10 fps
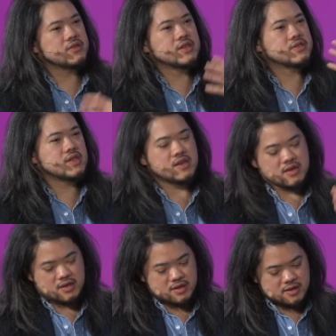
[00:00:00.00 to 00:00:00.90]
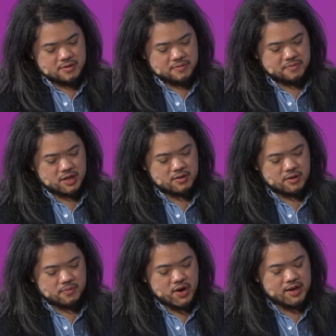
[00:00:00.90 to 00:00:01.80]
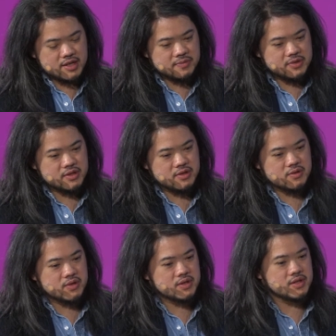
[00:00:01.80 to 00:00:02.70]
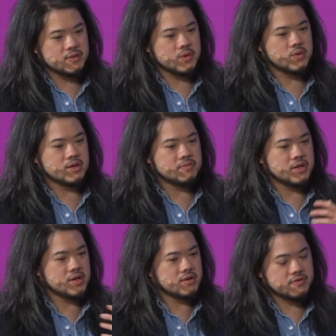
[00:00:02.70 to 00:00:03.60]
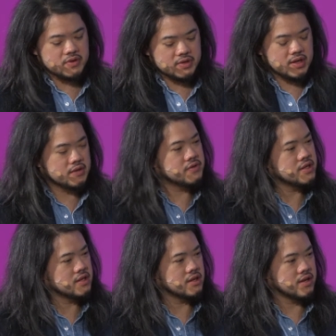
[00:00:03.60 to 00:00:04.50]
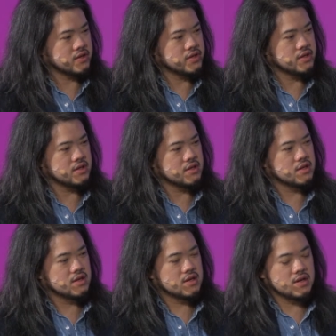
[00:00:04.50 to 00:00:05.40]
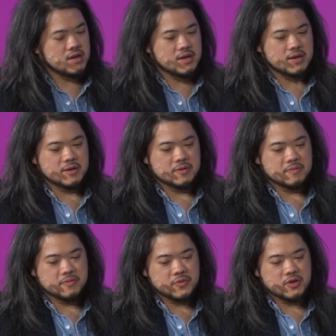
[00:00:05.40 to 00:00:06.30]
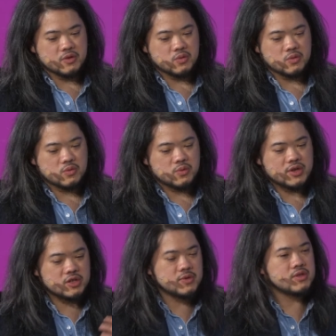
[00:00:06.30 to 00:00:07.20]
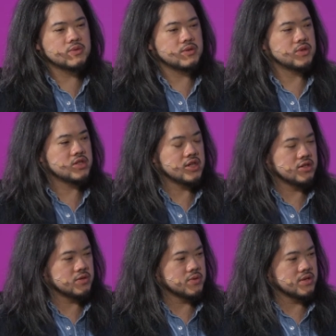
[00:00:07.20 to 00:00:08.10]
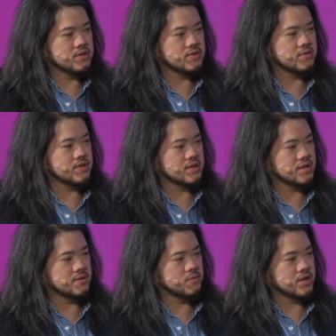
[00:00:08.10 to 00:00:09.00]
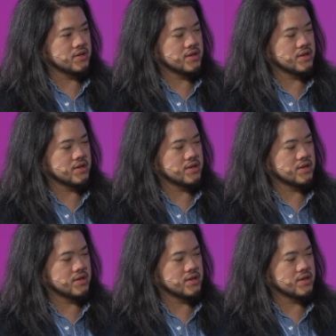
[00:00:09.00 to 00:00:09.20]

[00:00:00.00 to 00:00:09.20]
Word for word: let's say um, a, a, brand comes to you, they say we want to mint our first NFT collection. Yeah. Um, you know, where should we do it? What chain should we use? Um, what